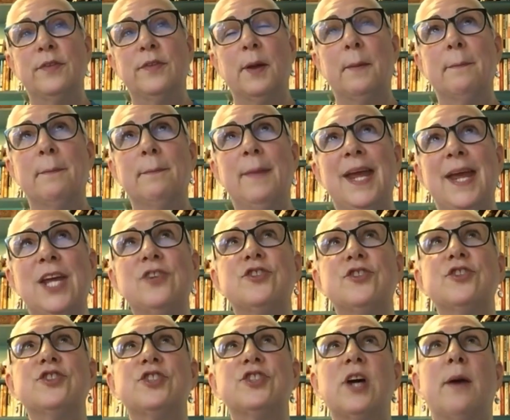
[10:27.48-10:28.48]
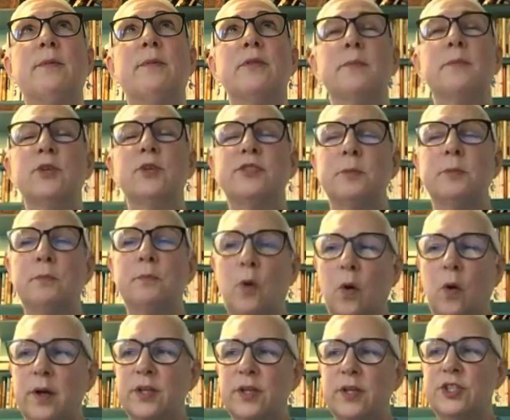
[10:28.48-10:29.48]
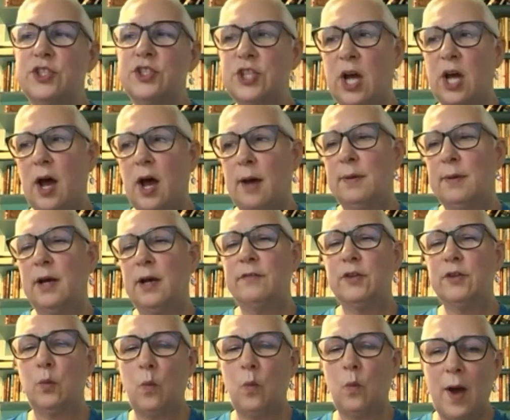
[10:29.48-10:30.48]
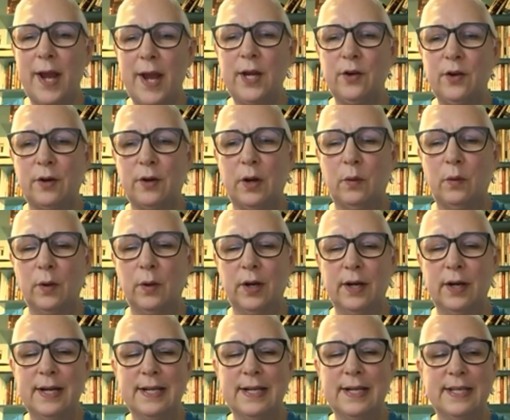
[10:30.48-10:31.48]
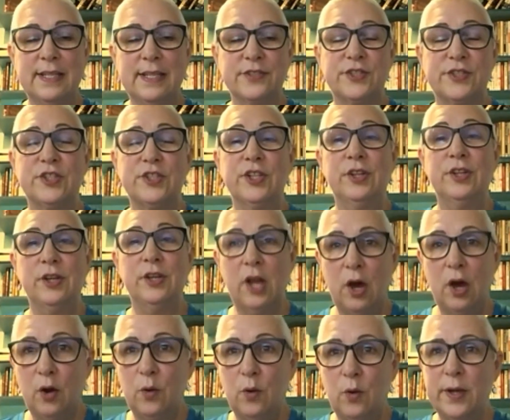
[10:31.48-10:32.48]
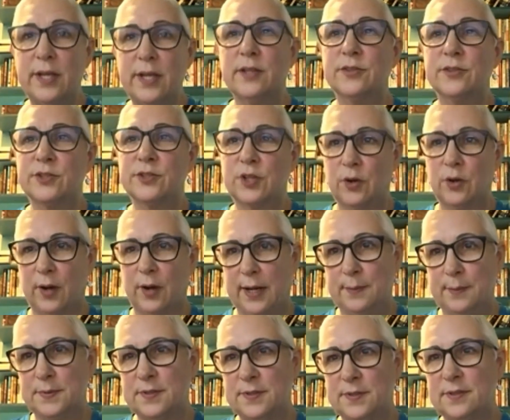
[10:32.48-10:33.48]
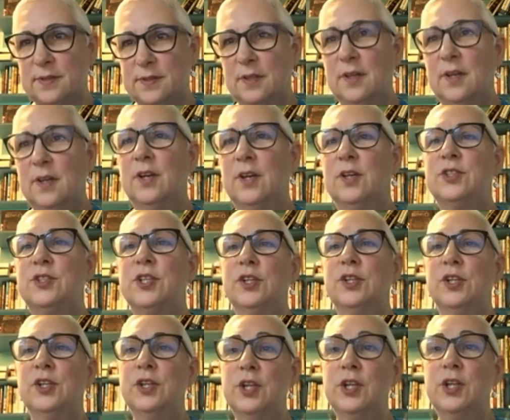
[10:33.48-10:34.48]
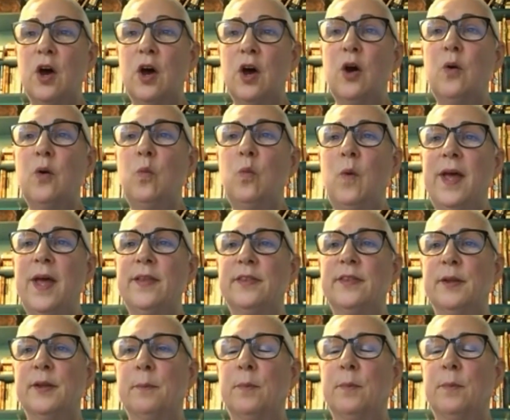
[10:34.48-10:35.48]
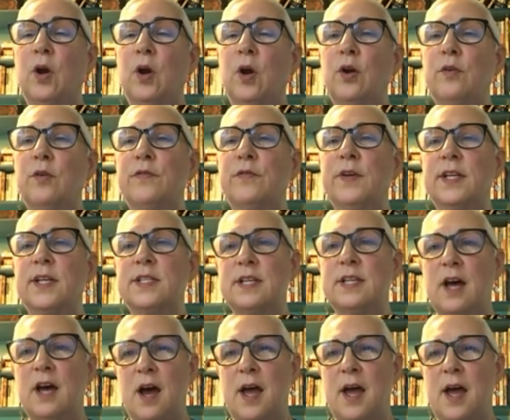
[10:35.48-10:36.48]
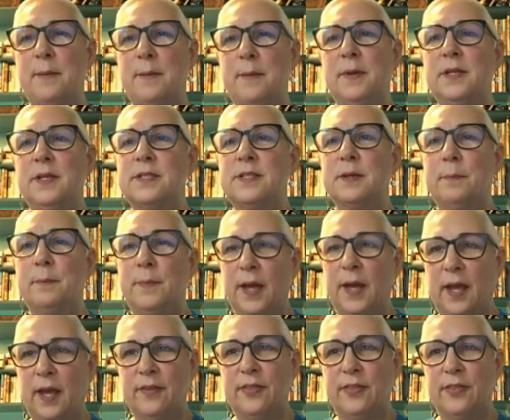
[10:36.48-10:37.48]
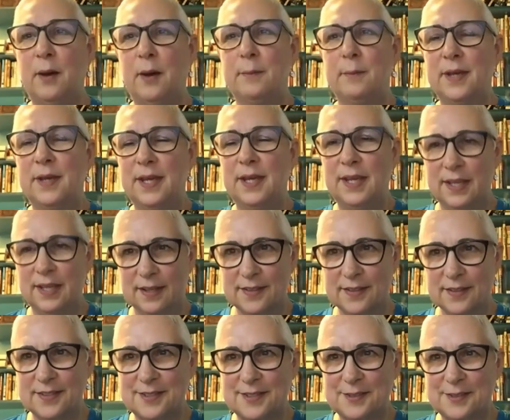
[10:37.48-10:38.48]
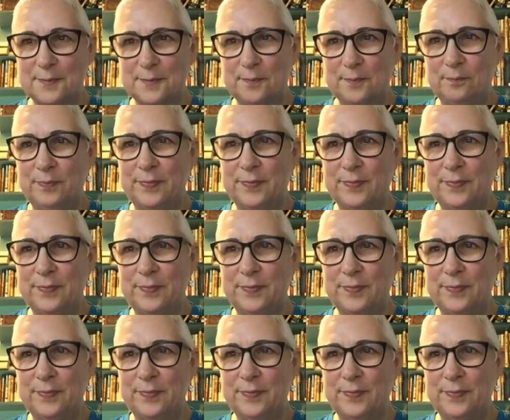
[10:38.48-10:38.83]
The major job or the most important job of the wine grower is to know his grapes, to know when the perfect time to pick them is.